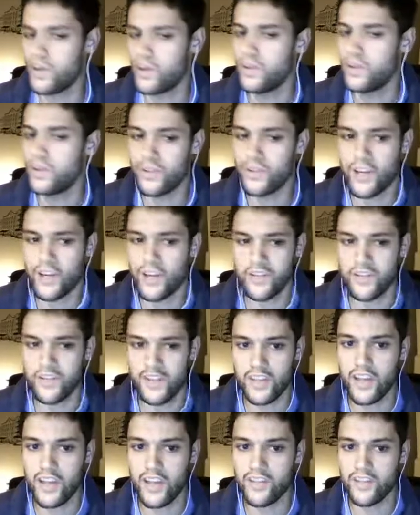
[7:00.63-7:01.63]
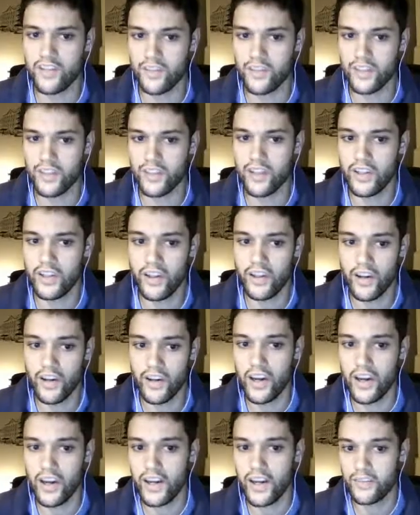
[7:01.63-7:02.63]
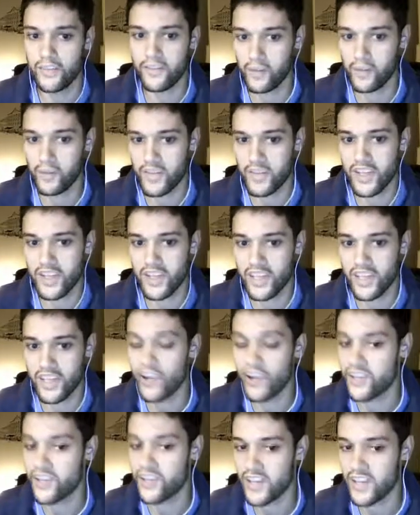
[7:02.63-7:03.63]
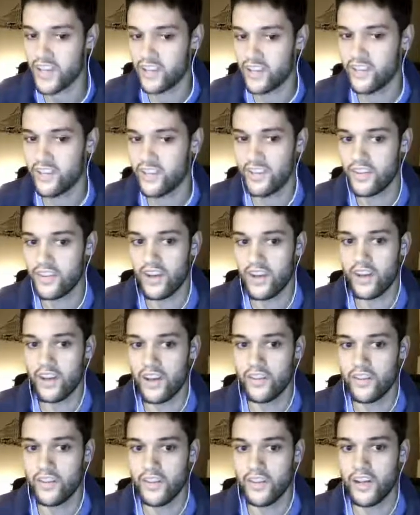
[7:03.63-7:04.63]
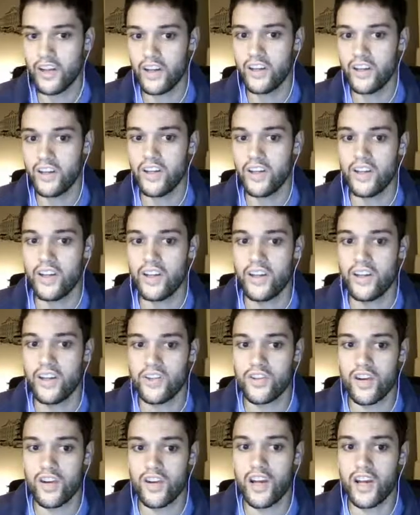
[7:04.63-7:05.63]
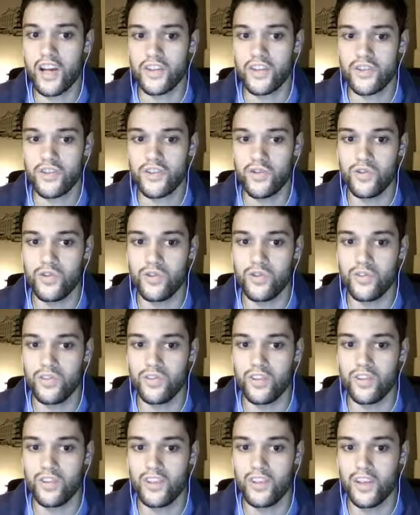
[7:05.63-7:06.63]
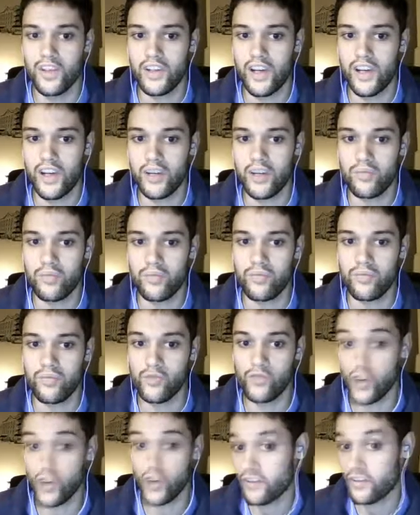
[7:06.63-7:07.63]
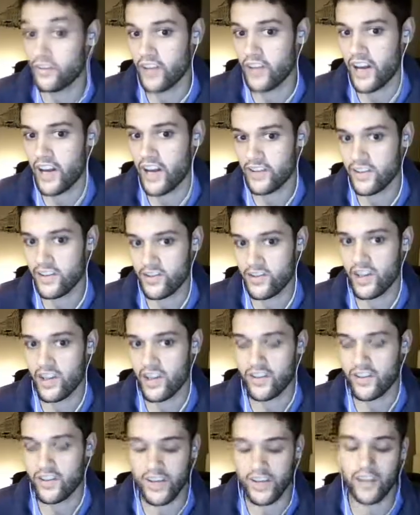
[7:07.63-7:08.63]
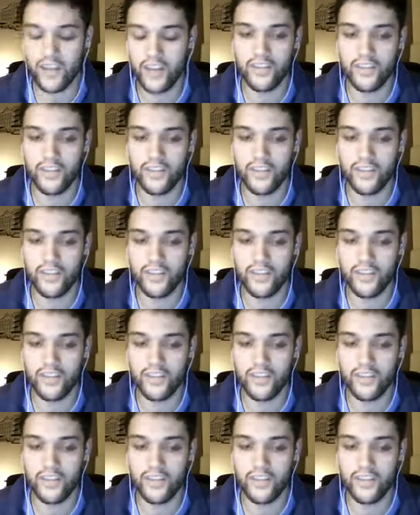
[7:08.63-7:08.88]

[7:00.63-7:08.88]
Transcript: in 2010 really kind of flipped this idea on its head of trying to run flags training side.